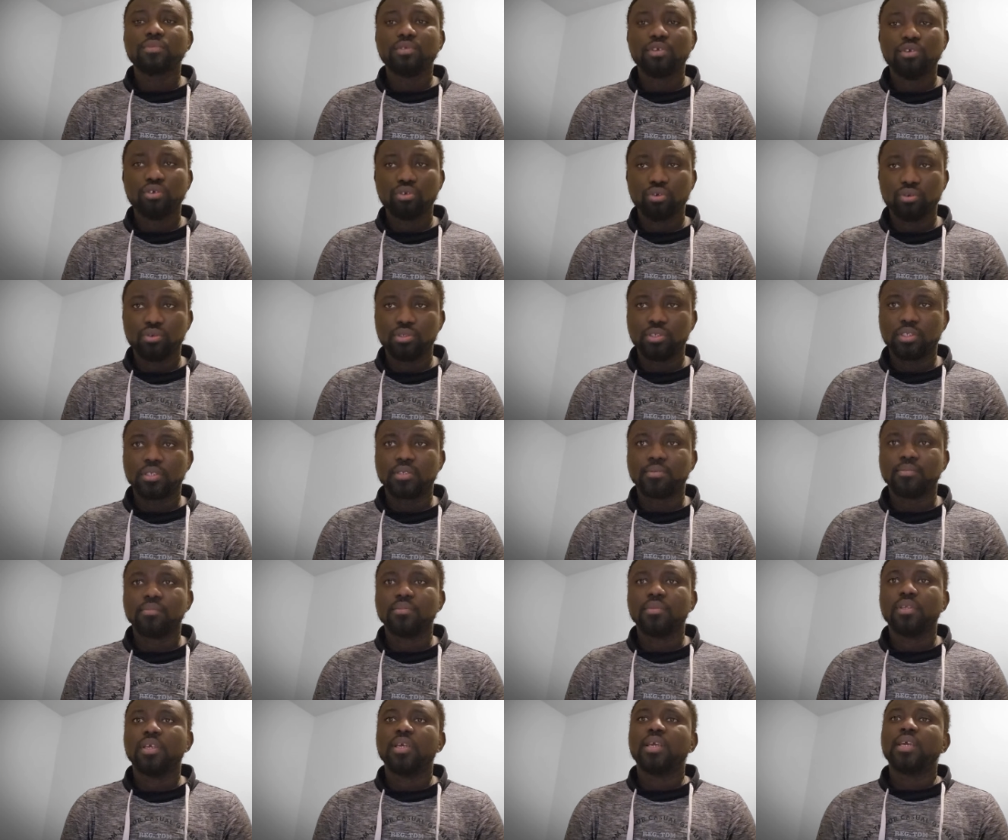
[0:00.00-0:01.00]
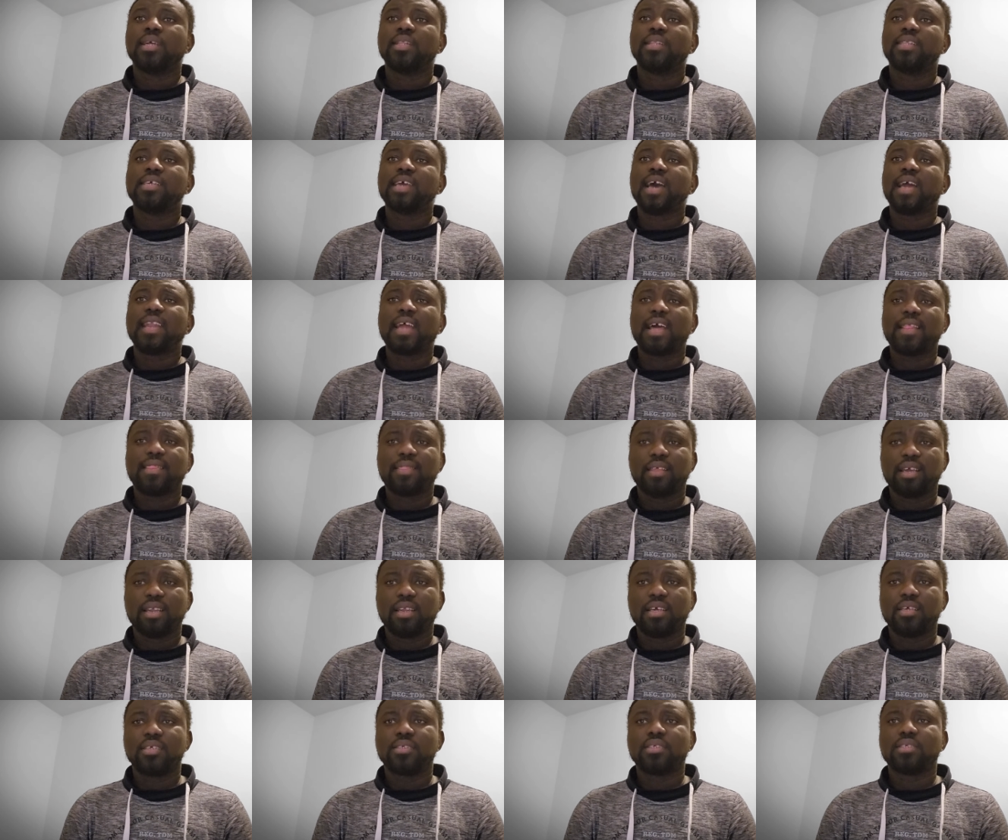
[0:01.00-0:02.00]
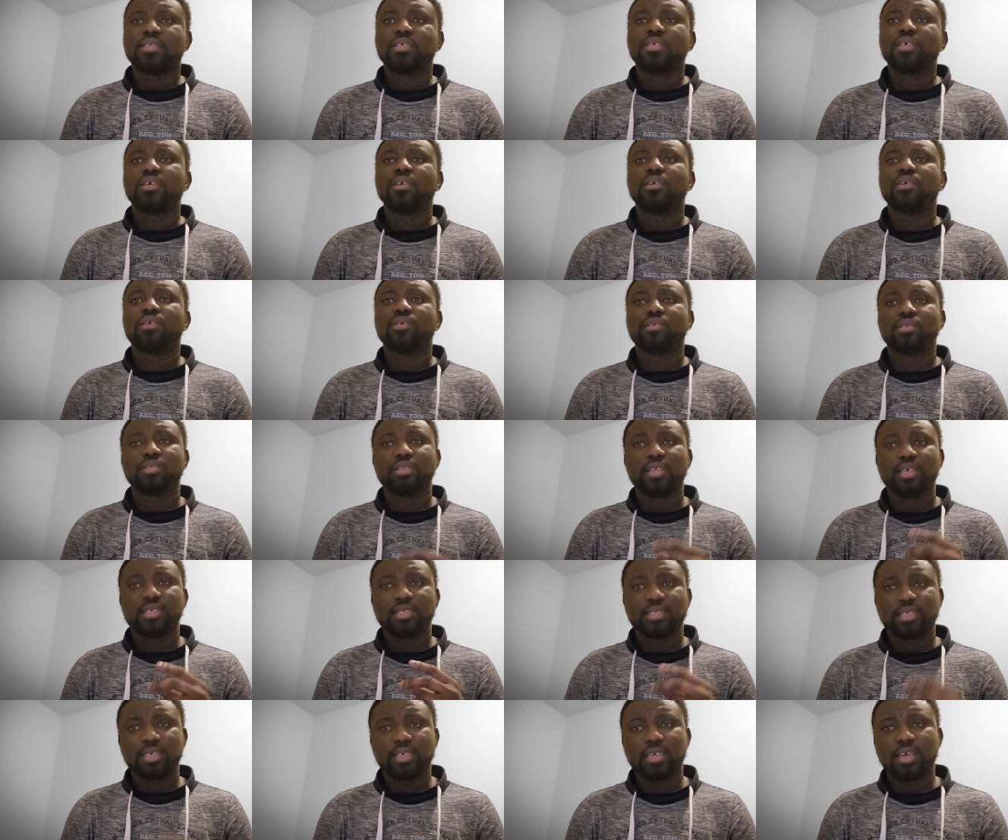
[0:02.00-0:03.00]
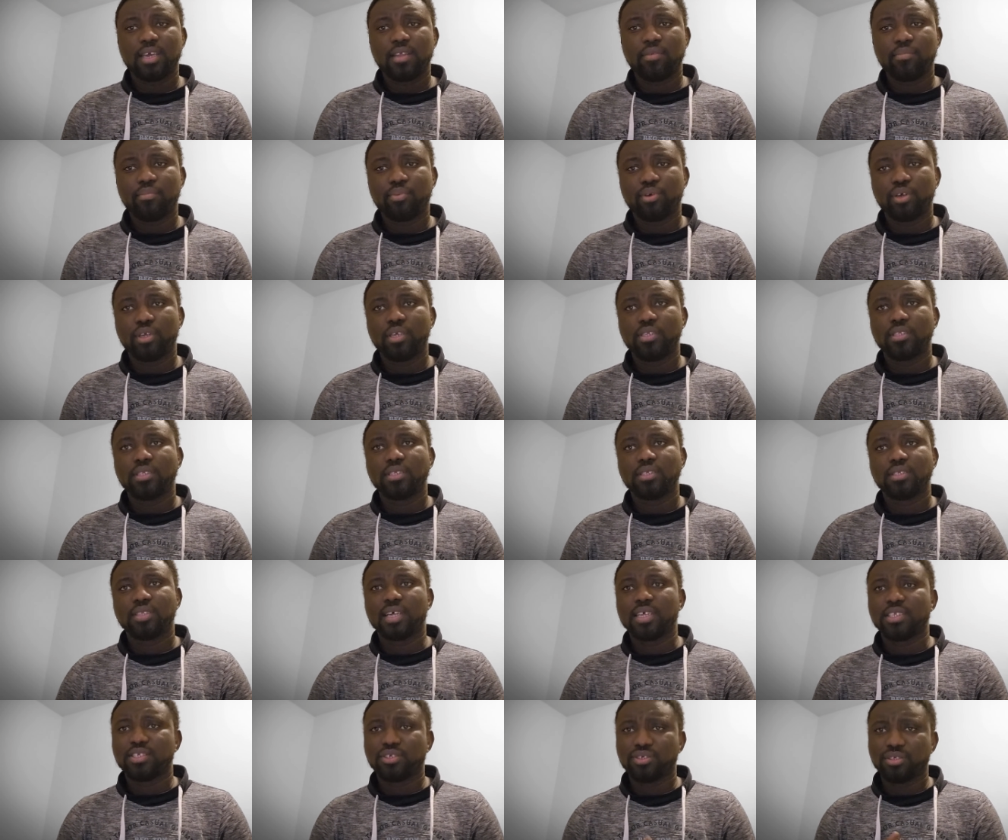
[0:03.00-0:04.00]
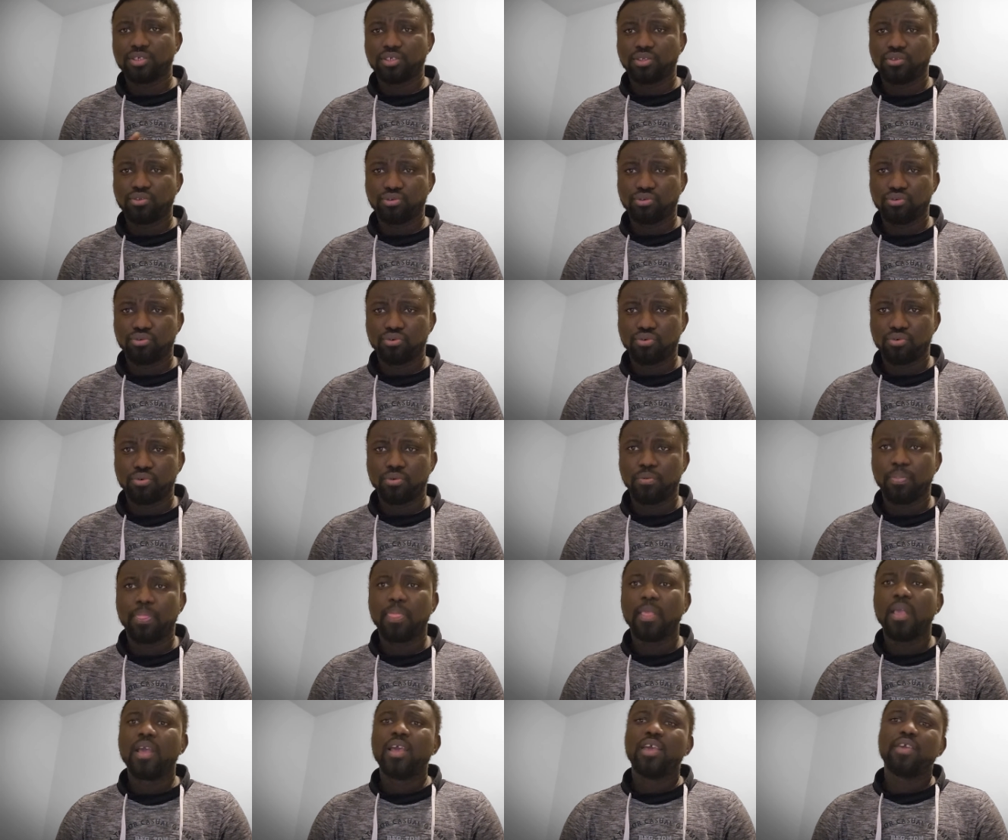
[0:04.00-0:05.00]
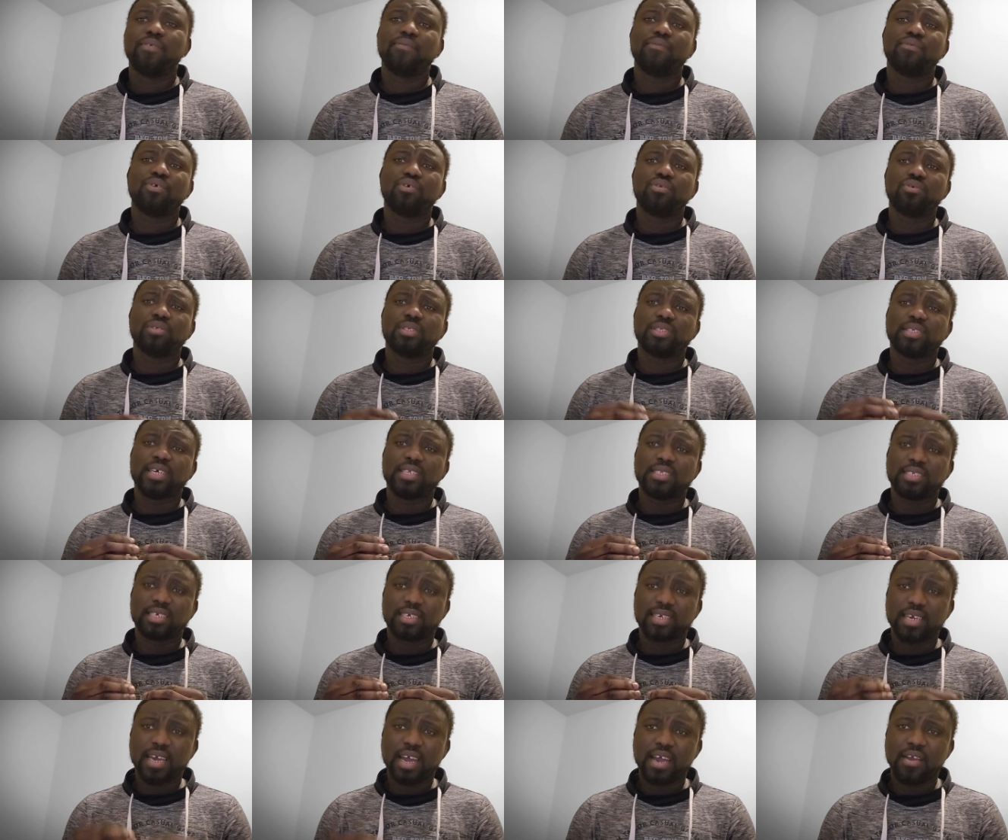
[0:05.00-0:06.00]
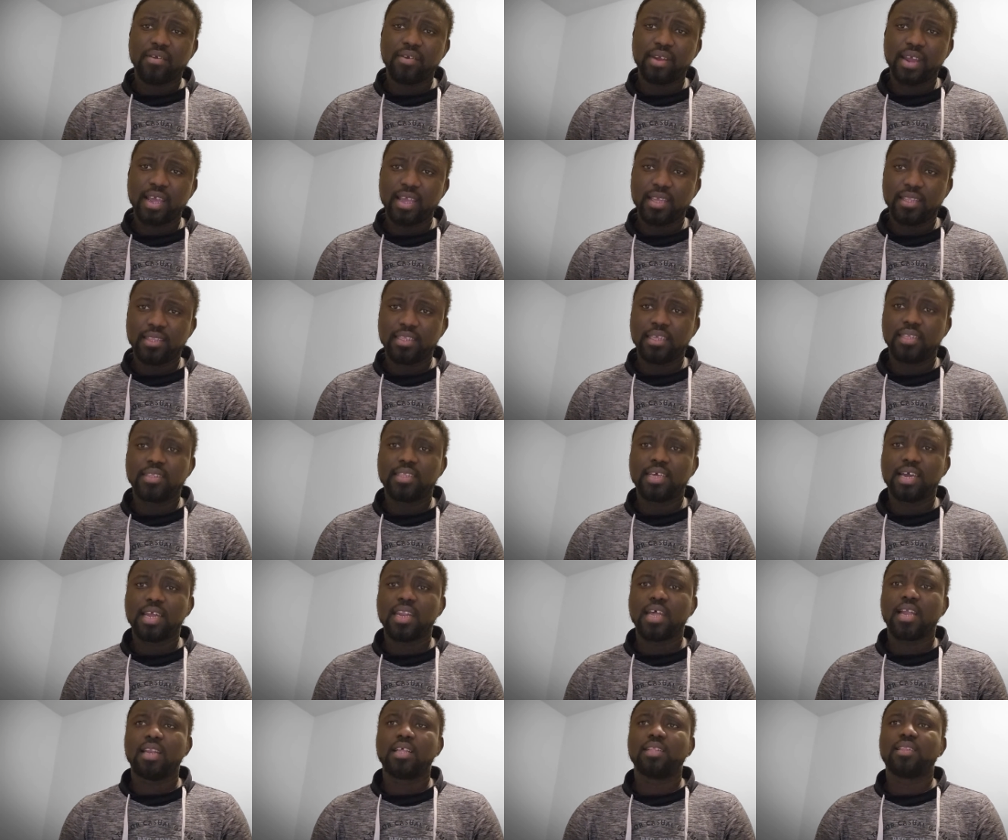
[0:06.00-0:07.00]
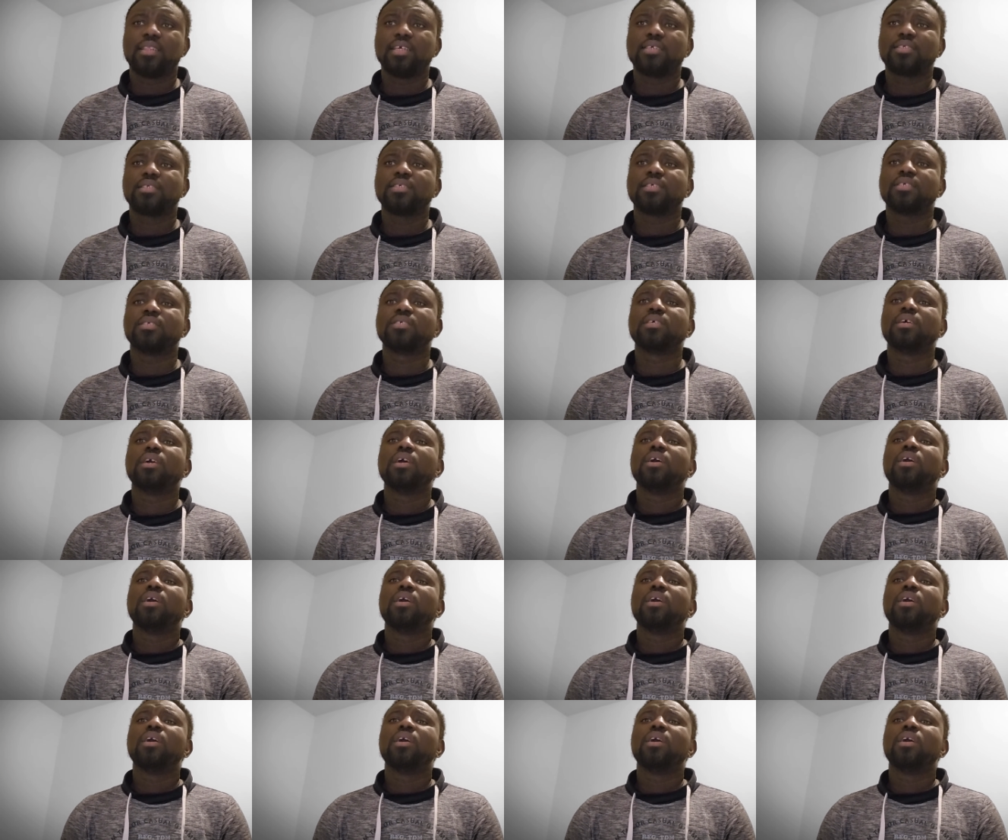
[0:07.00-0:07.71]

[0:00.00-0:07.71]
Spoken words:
good. The other thing is, the second point that you need to know if you want to start a career in data analytics is